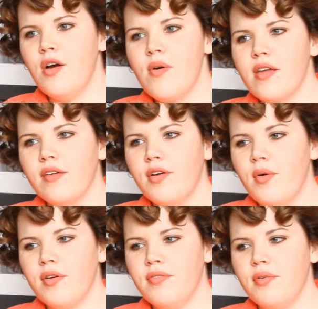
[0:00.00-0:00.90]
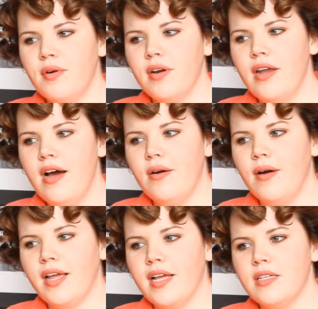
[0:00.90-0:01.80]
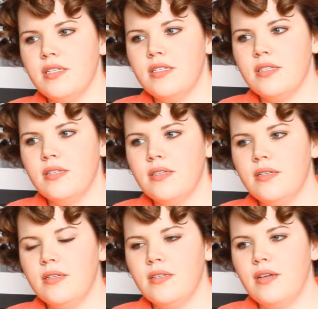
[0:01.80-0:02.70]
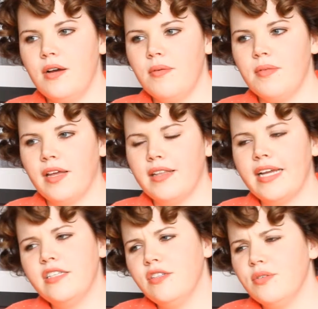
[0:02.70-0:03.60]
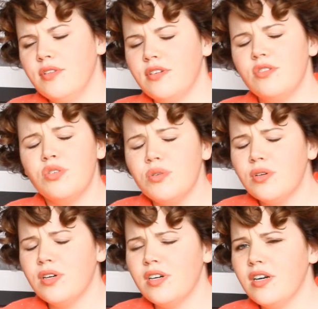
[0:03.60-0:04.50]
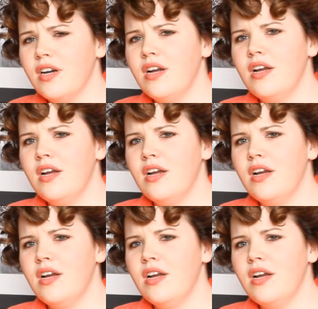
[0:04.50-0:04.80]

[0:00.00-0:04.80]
going forward now, I guess, like, I'd like to do a little tour.